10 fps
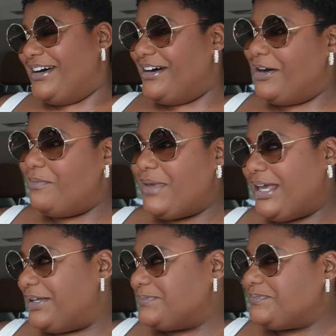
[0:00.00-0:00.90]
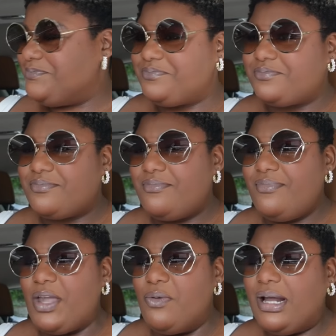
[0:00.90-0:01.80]
Oh, man.
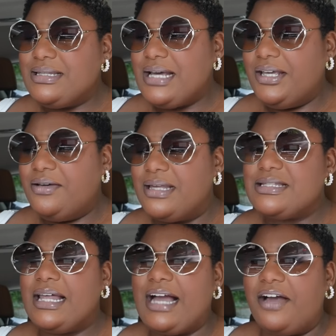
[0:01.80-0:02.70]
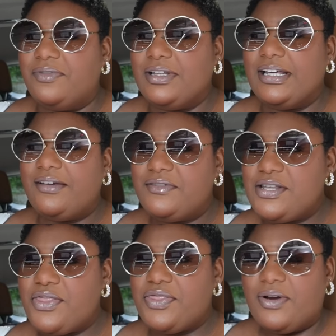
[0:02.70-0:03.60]
When I tell you, it's like I've lived
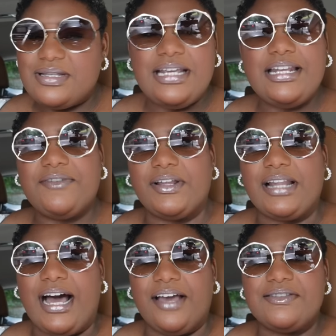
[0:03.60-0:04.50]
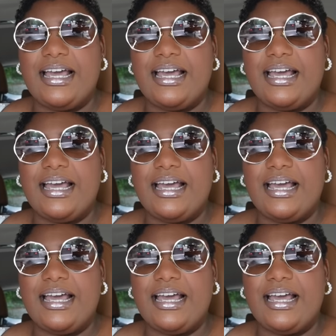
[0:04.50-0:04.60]
13 different lives.